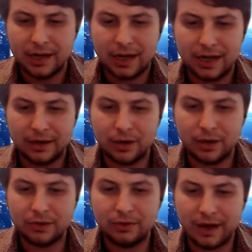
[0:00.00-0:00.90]

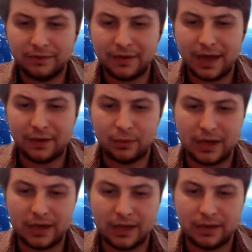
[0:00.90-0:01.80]
When you have that
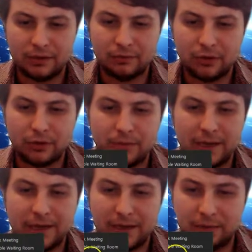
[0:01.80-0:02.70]
waiting room
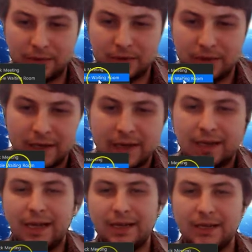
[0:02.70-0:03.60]
enabled,
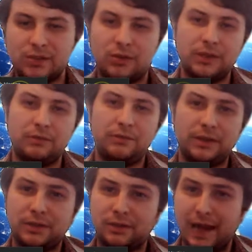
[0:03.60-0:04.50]
it is going to
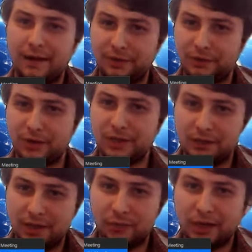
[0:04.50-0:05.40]
filter everyone
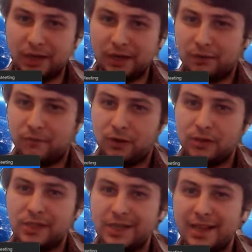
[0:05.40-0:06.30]
into that waiting room
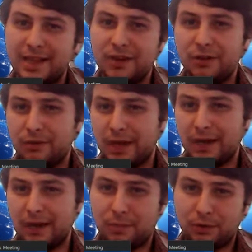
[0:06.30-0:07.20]
first, and then you
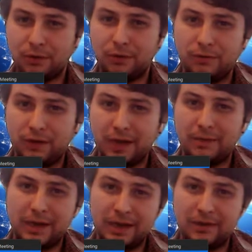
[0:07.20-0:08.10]
can approve
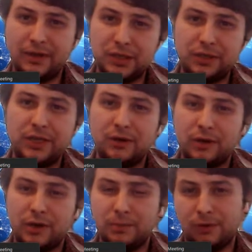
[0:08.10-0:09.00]
them individually
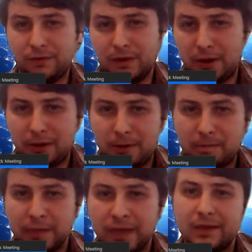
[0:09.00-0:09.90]
or approve them all.
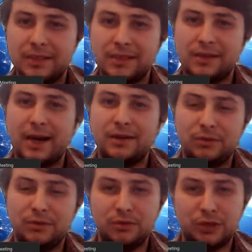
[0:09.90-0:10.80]
This allows
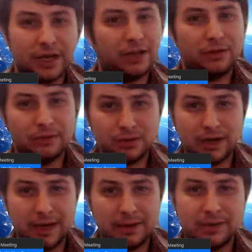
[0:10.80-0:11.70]
you to check
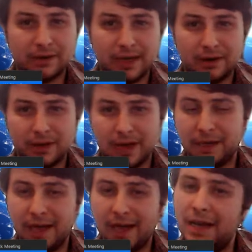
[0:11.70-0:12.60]
usernames that are
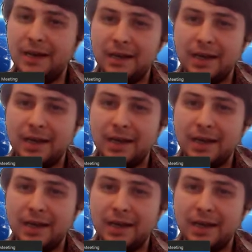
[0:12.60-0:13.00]
coming in.